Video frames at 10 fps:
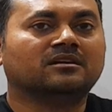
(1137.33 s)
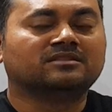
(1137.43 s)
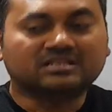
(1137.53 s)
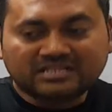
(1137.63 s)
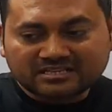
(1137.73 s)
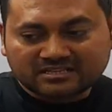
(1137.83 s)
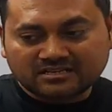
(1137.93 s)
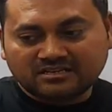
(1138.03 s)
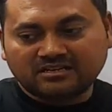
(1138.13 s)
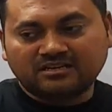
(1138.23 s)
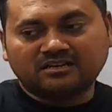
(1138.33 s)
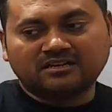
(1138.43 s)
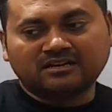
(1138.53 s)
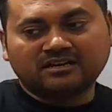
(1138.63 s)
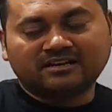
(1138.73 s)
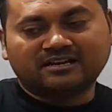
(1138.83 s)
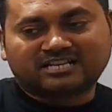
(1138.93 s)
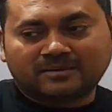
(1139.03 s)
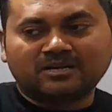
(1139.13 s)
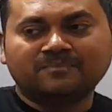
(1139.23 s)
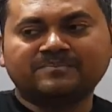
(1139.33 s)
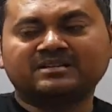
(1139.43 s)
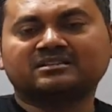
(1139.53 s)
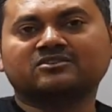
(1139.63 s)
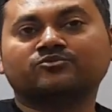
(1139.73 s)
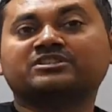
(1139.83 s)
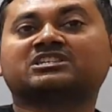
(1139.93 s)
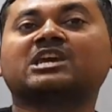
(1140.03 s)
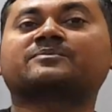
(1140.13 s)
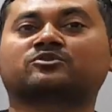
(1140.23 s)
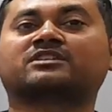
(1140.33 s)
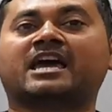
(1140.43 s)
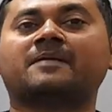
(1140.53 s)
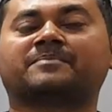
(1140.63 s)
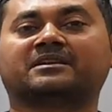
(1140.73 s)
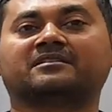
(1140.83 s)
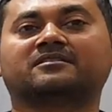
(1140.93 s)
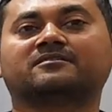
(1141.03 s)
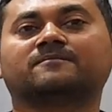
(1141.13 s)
This is a development which keeps on happening.